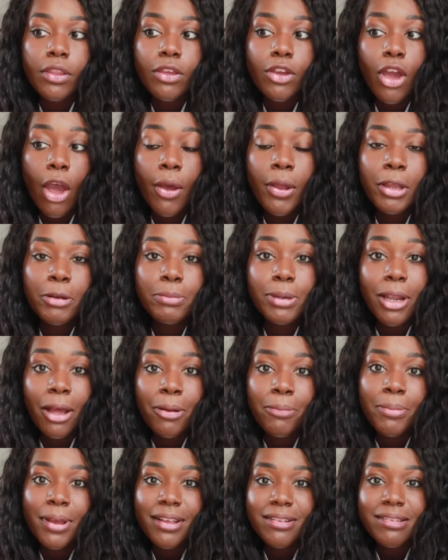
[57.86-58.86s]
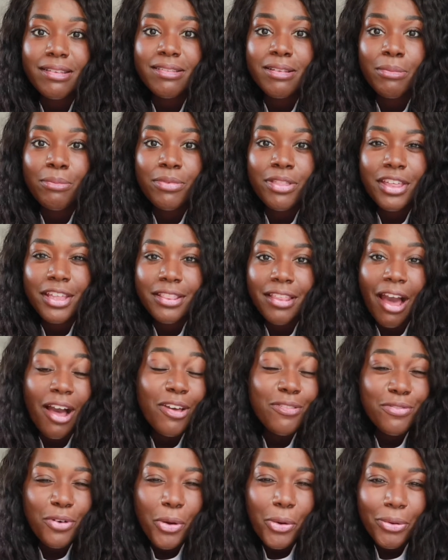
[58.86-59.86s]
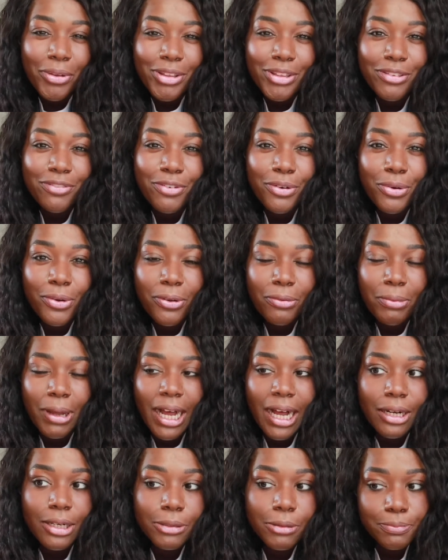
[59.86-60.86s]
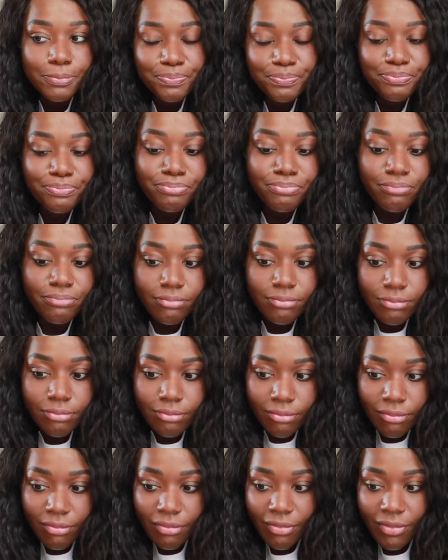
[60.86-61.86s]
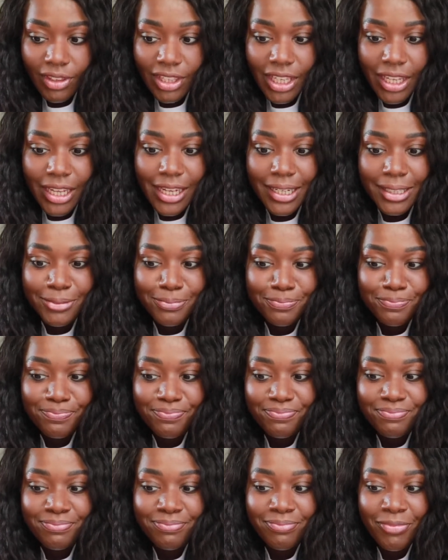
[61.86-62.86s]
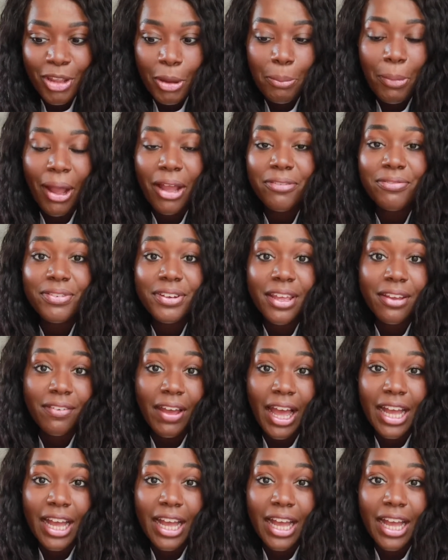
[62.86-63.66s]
Going plant-based is something that I've always thought about, but I've never